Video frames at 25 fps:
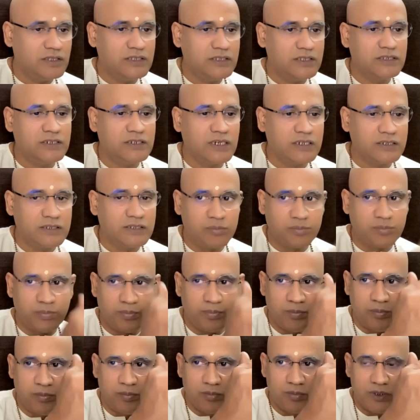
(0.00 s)
Is it at
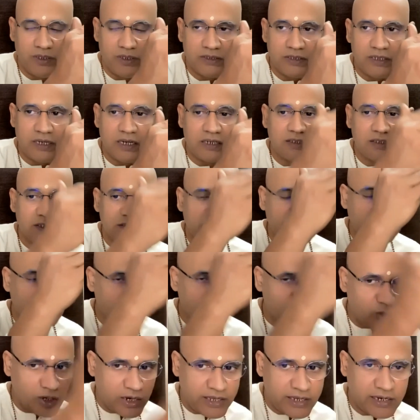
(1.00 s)
the
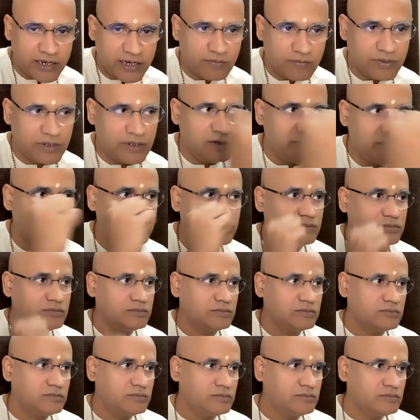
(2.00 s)
stimuli level,
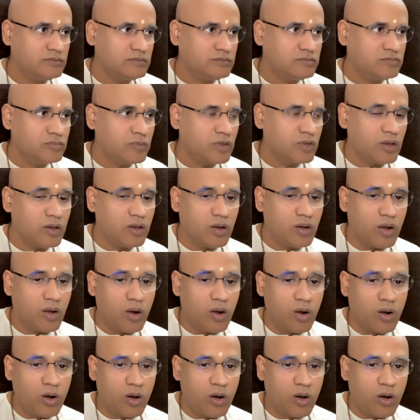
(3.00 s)
or